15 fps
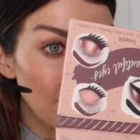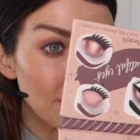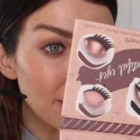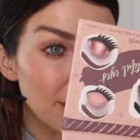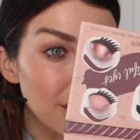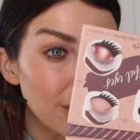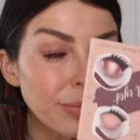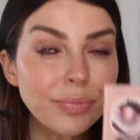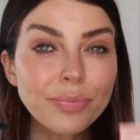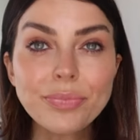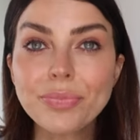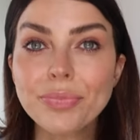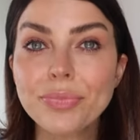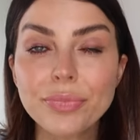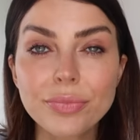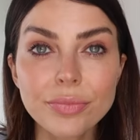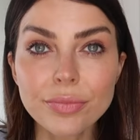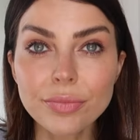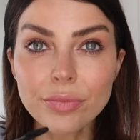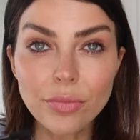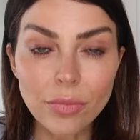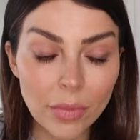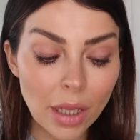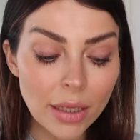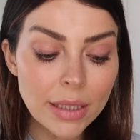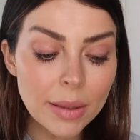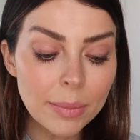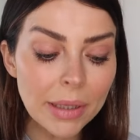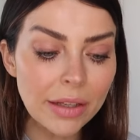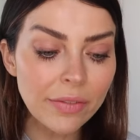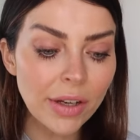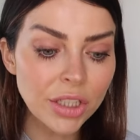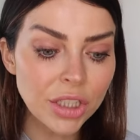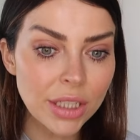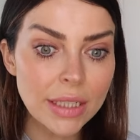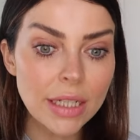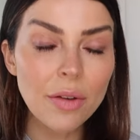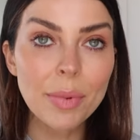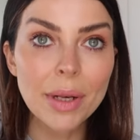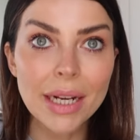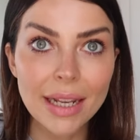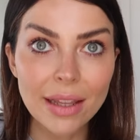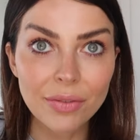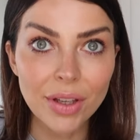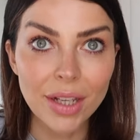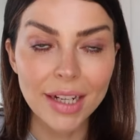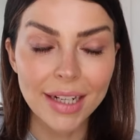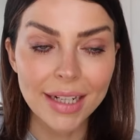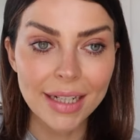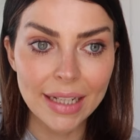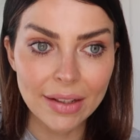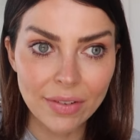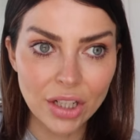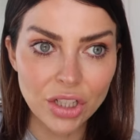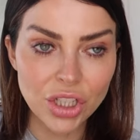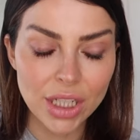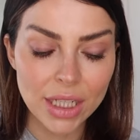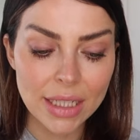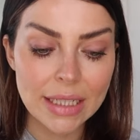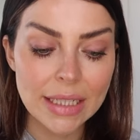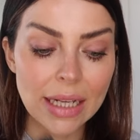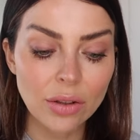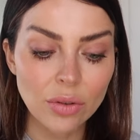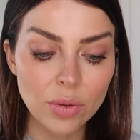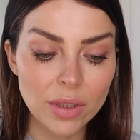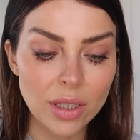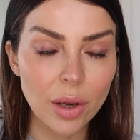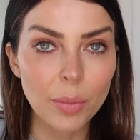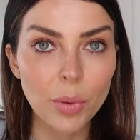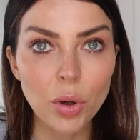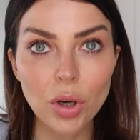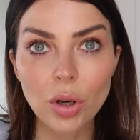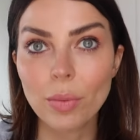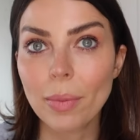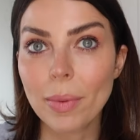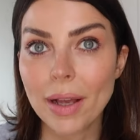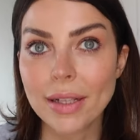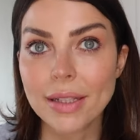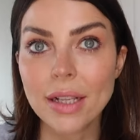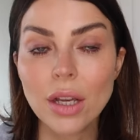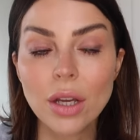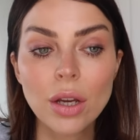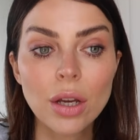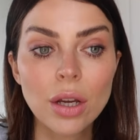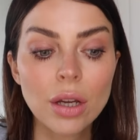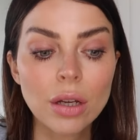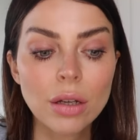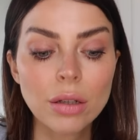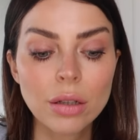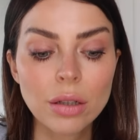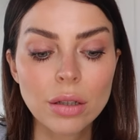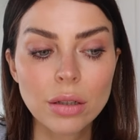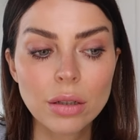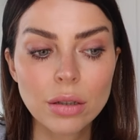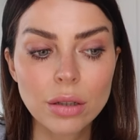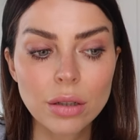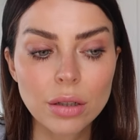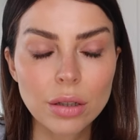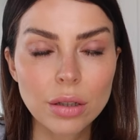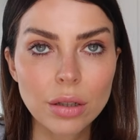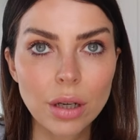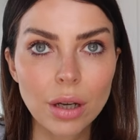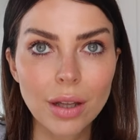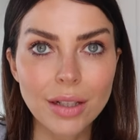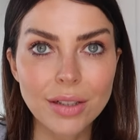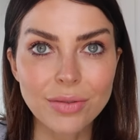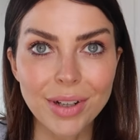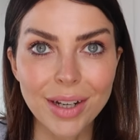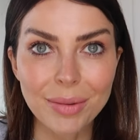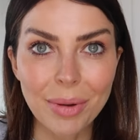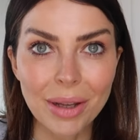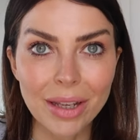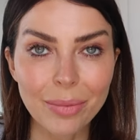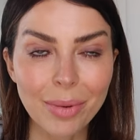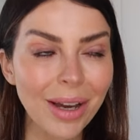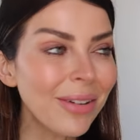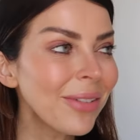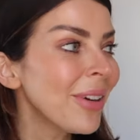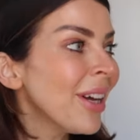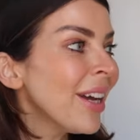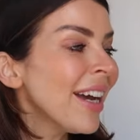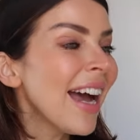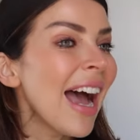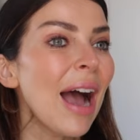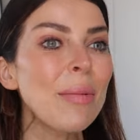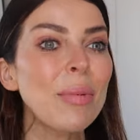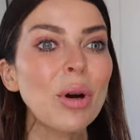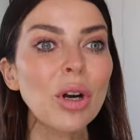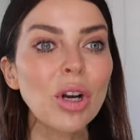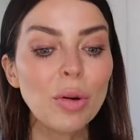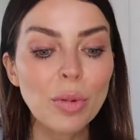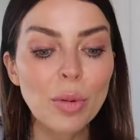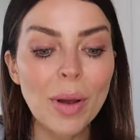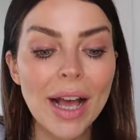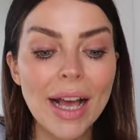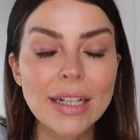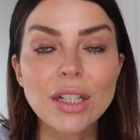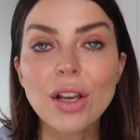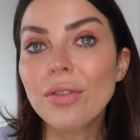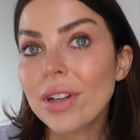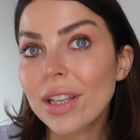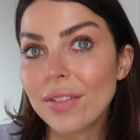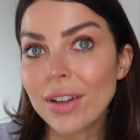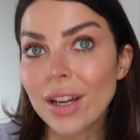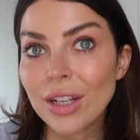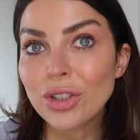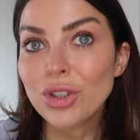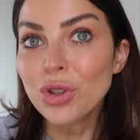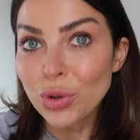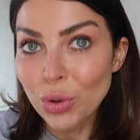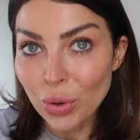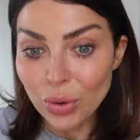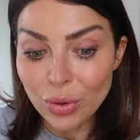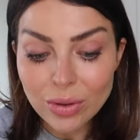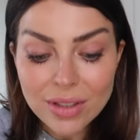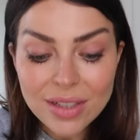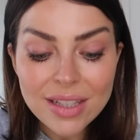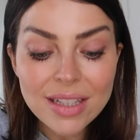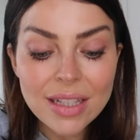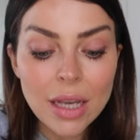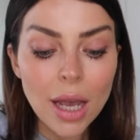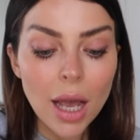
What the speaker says: Amazon. Some Levi jeans. I've been living in Levi jeans, and also I bought a couple of pairs. That's Ric banging about. I bought a couple of pairs of Levi shorts,